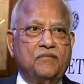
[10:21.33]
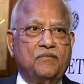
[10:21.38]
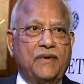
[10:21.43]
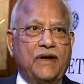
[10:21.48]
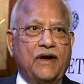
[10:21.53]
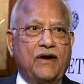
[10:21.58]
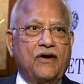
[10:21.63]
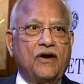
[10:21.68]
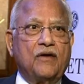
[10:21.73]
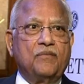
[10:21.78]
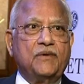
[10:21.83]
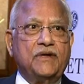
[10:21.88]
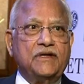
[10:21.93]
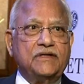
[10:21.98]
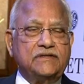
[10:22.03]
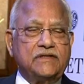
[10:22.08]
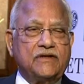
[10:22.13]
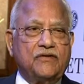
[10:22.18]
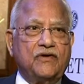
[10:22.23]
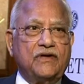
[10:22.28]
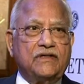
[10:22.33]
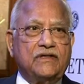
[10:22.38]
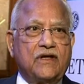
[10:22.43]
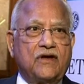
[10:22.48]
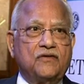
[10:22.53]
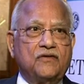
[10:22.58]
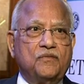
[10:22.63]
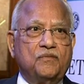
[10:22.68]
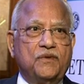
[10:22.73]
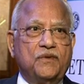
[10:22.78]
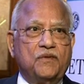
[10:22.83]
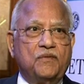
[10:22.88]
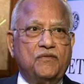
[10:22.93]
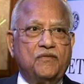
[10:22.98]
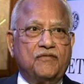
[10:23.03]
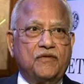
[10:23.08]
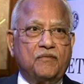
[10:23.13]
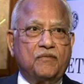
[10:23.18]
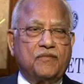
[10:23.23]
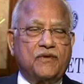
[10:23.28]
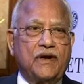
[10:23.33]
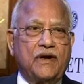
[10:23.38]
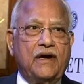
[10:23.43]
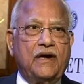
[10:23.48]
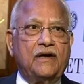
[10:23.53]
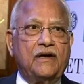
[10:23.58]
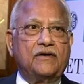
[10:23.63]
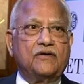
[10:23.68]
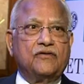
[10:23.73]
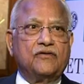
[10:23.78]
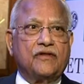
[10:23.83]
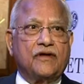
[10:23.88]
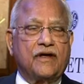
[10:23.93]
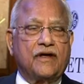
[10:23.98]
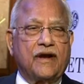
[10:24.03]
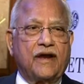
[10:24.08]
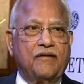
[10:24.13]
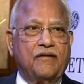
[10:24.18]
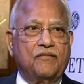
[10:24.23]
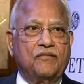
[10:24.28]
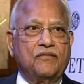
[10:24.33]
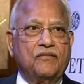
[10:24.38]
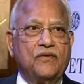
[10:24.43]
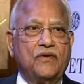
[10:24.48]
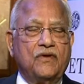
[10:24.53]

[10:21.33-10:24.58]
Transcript: By adopting 70,000 people from cradle to the grave,